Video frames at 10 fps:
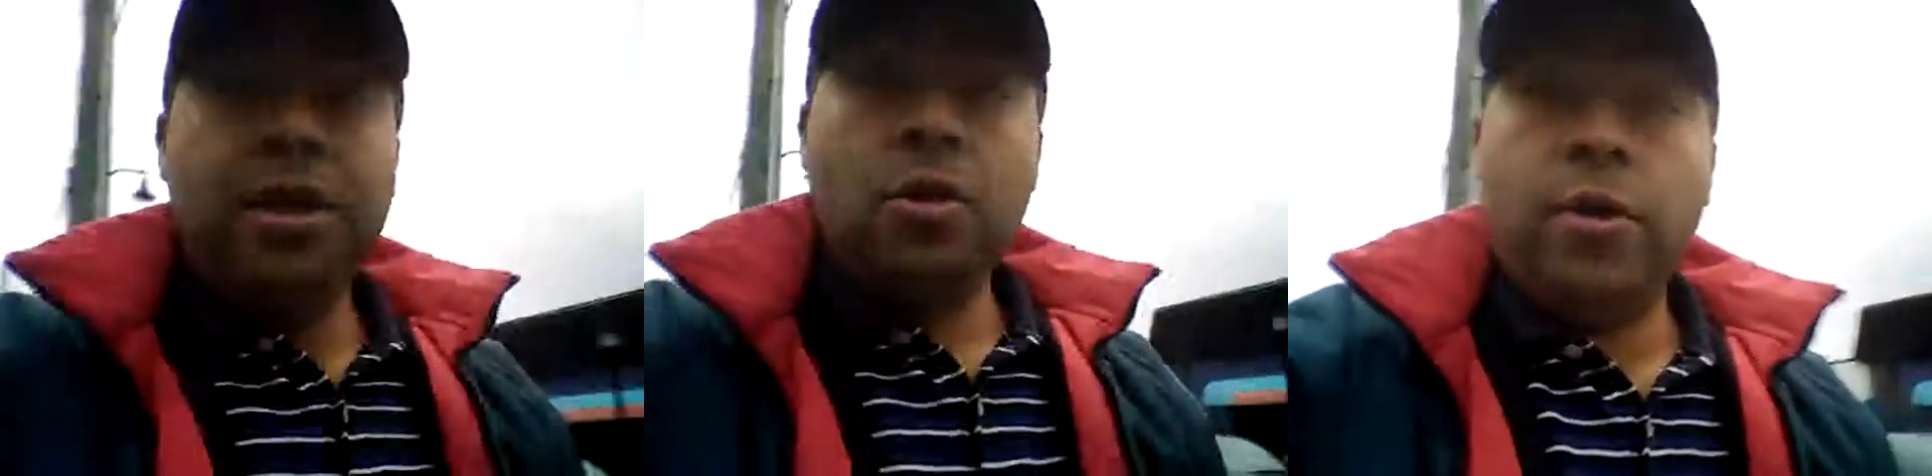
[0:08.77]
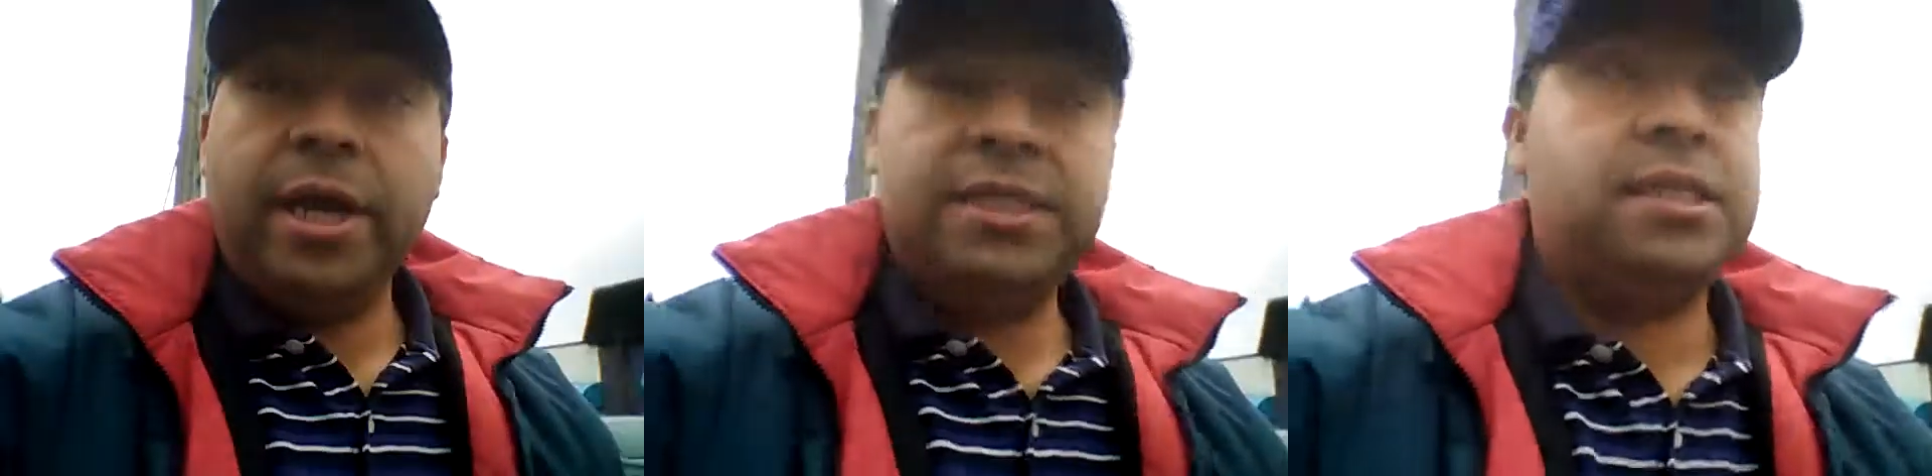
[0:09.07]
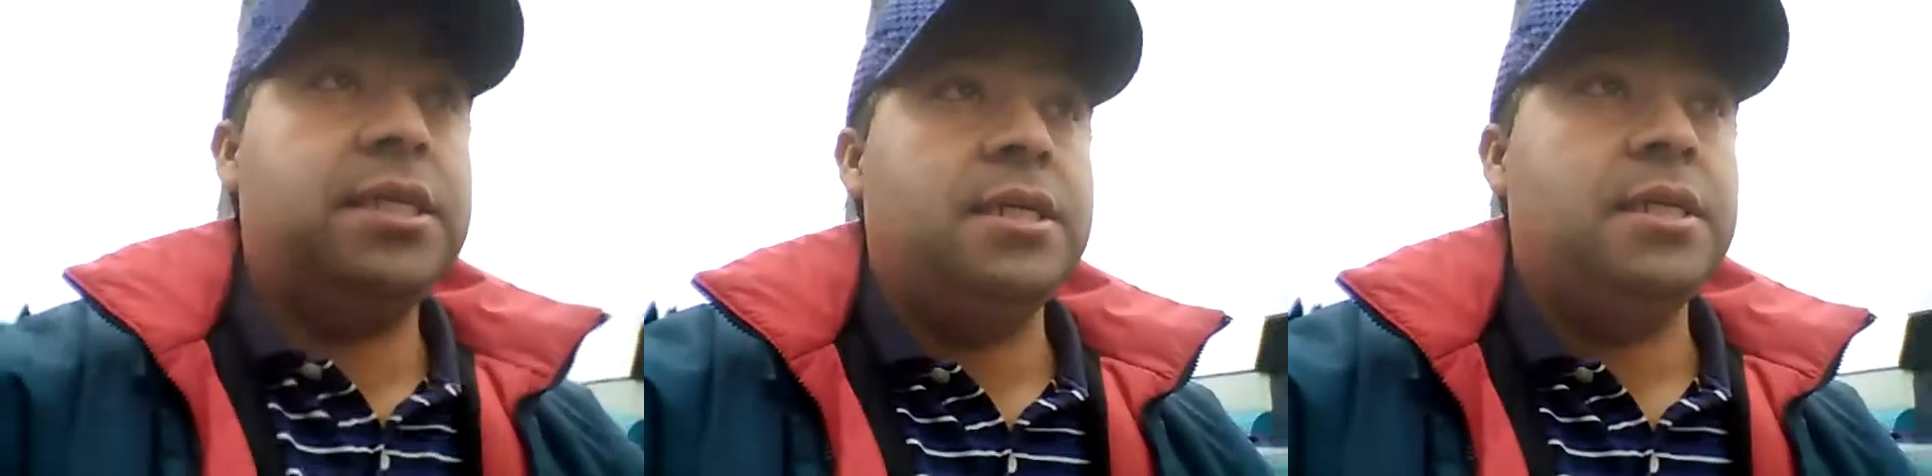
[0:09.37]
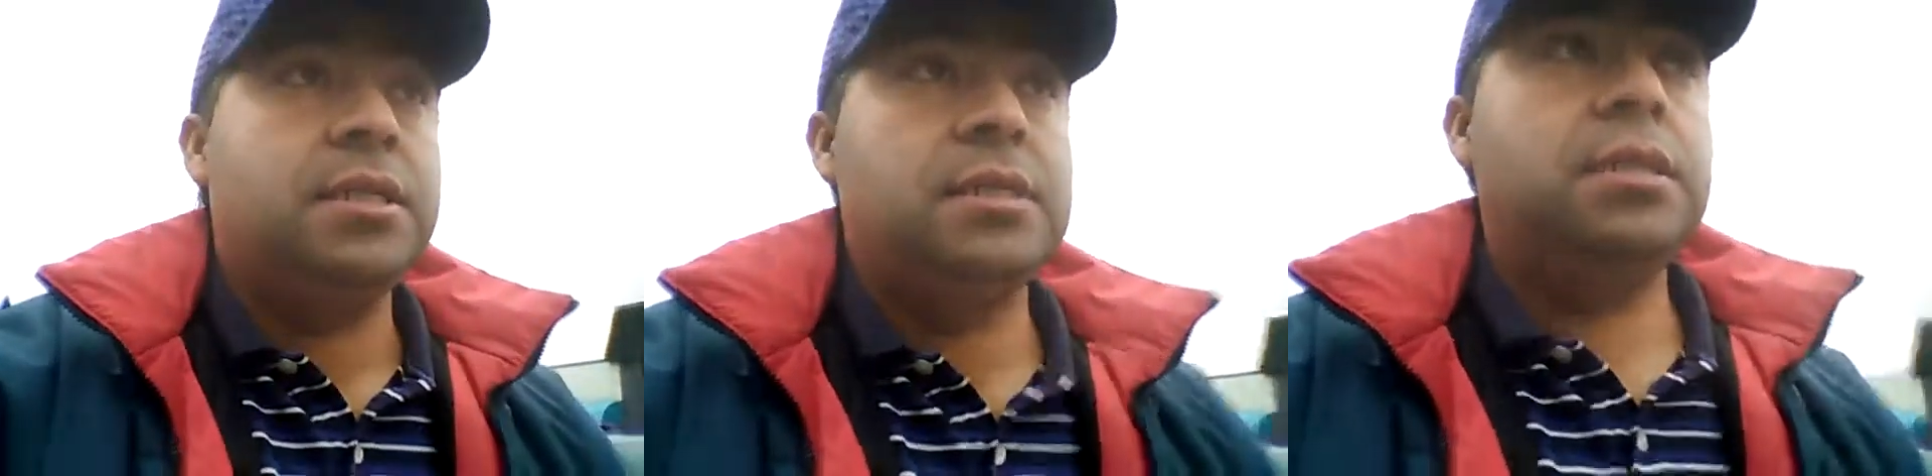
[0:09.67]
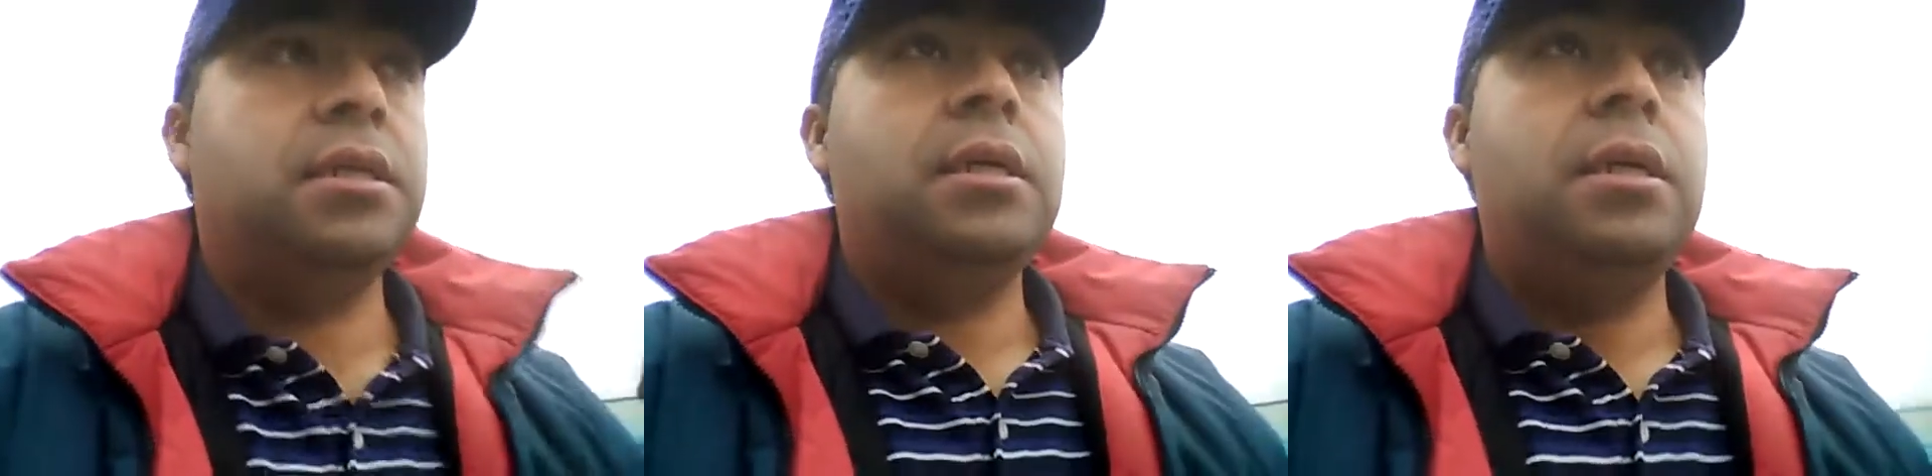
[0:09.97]
in the West,
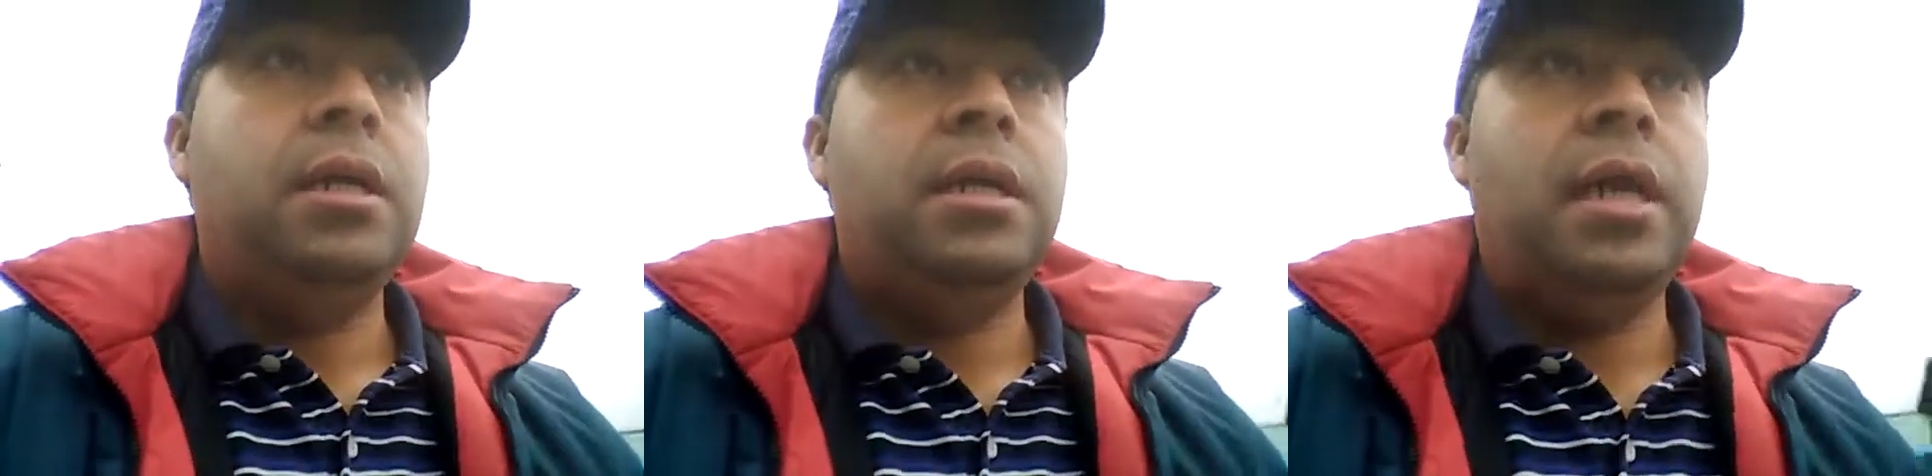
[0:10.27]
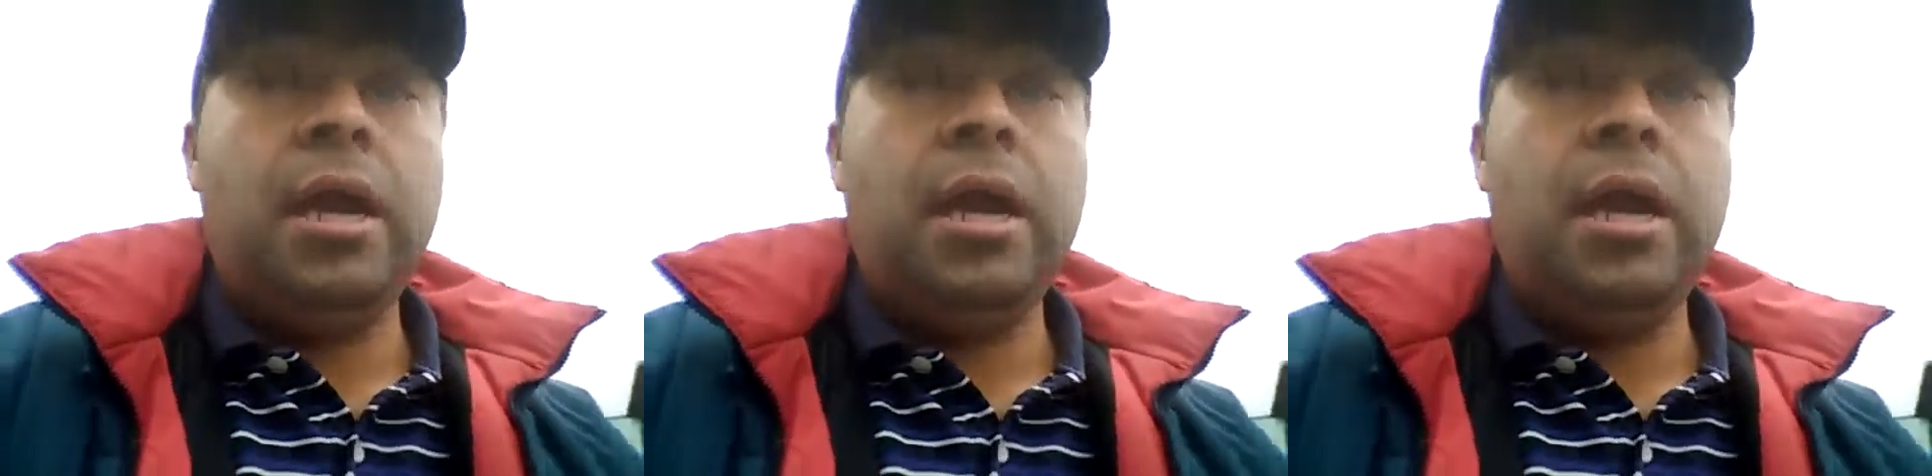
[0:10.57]
and